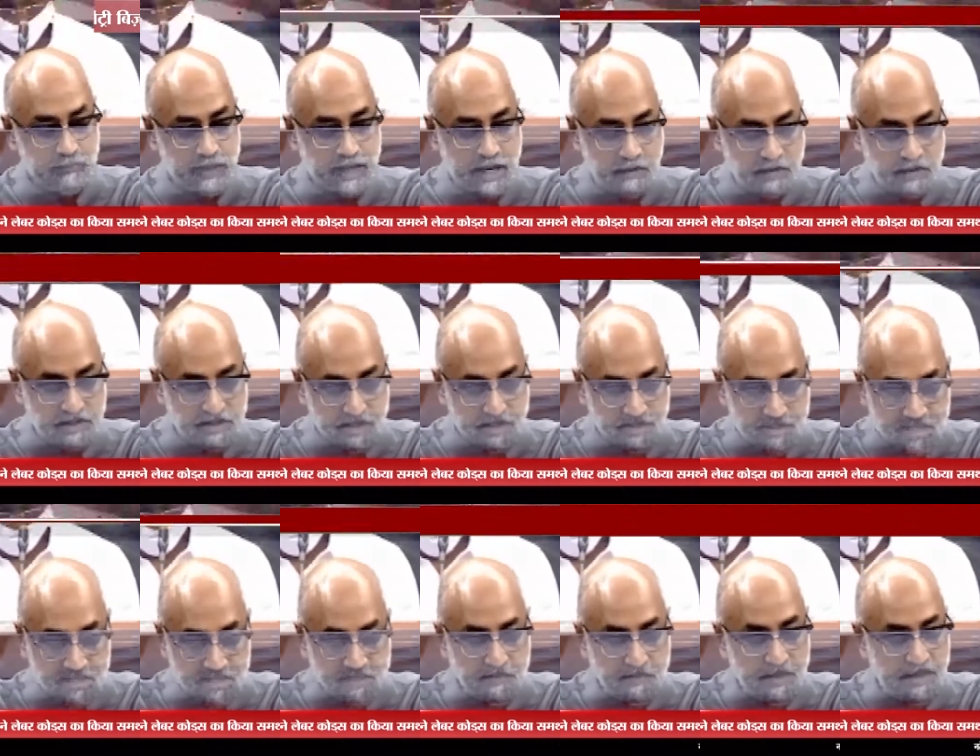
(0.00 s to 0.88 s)
but I would
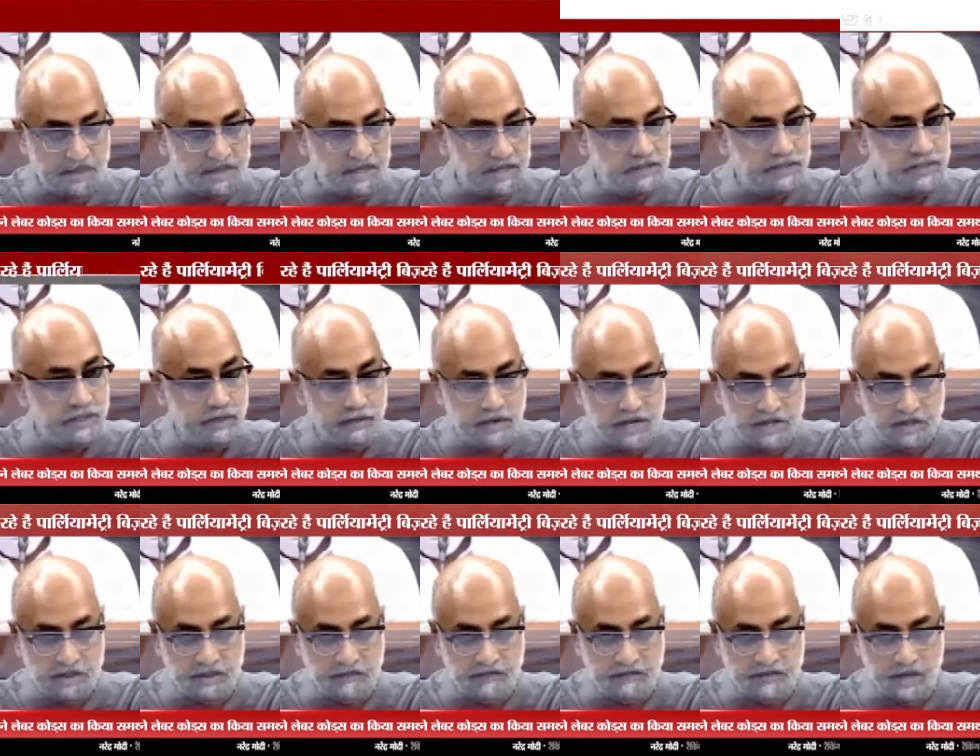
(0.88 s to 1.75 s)
suggest for the
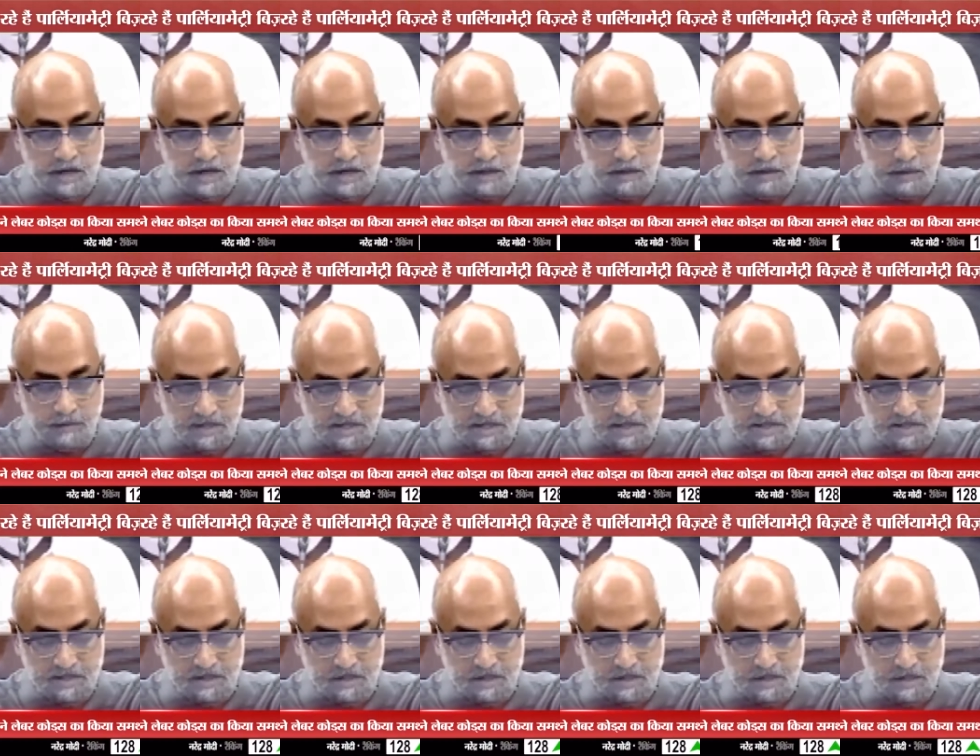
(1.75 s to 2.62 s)
consideration of the Honourable
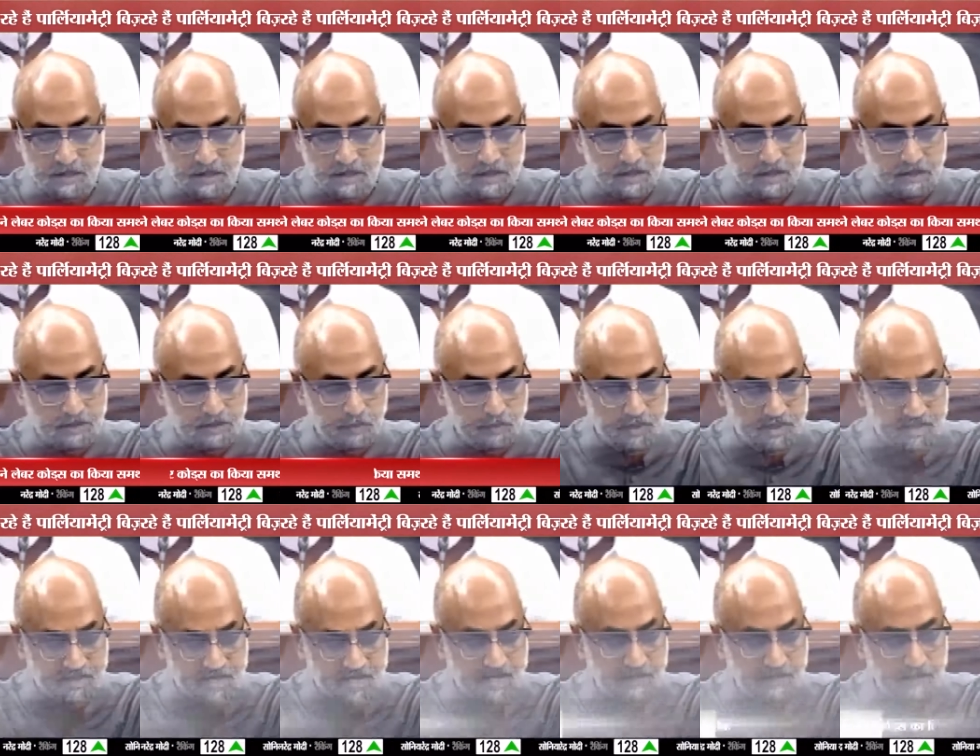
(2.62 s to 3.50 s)
Minister to
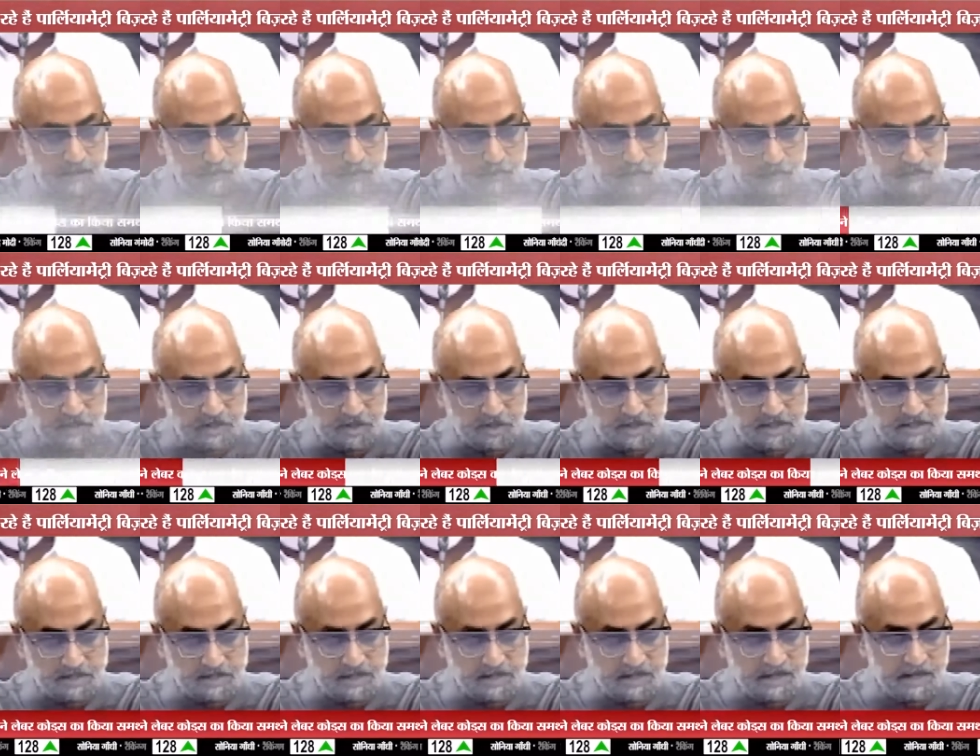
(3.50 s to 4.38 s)
retain the
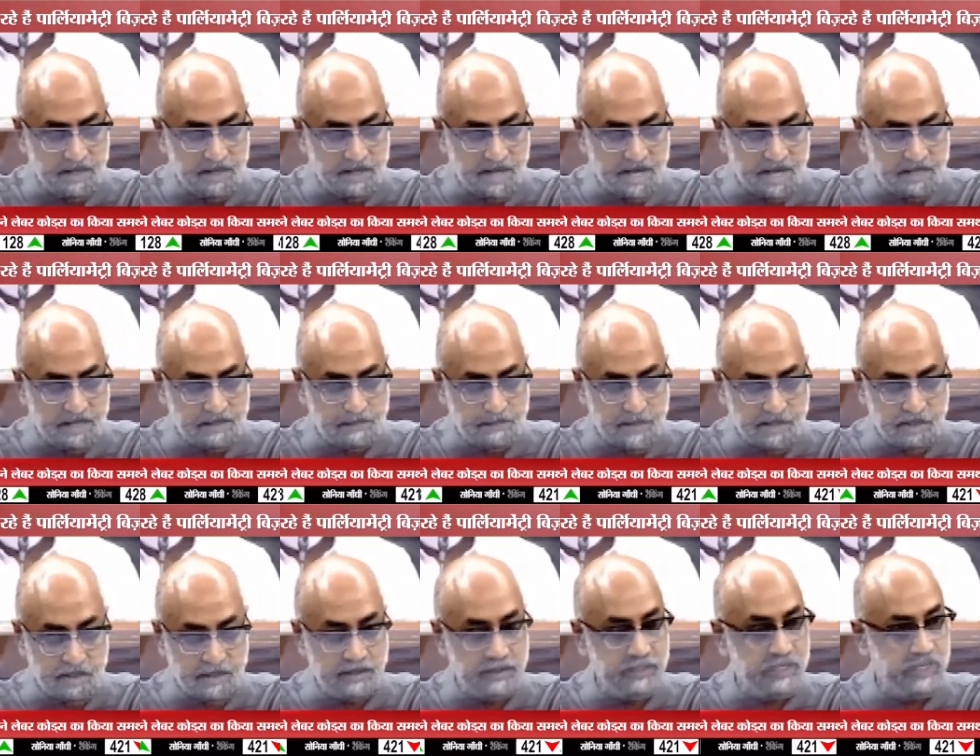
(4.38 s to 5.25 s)
provisions as
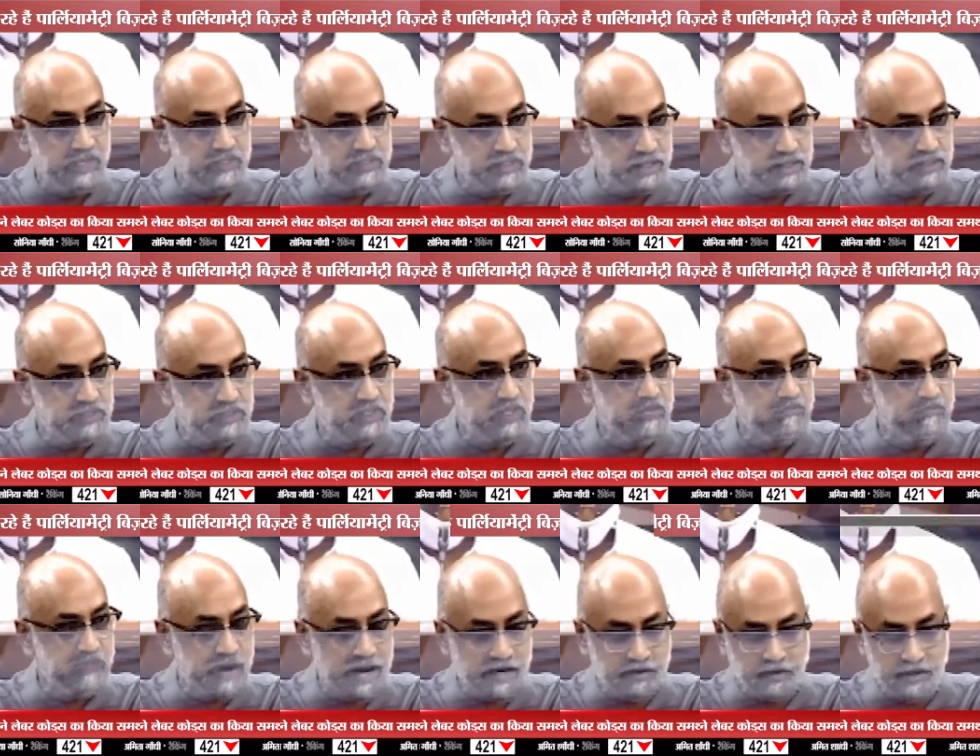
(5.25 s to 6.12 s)
mentioned in the
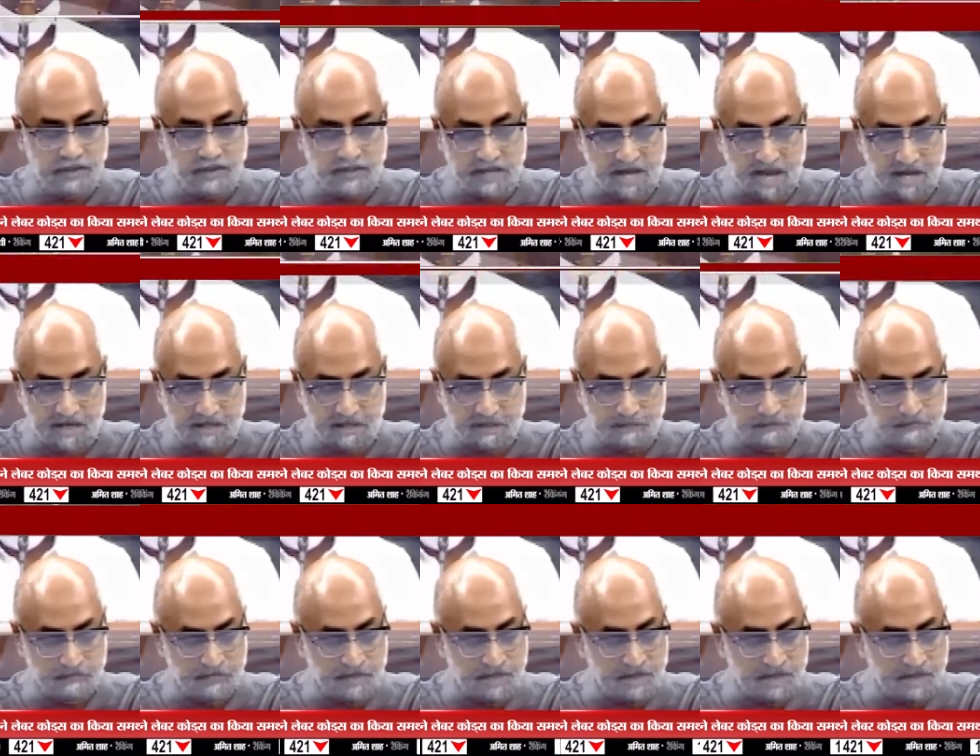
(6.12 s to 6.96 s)
existing Factories Act.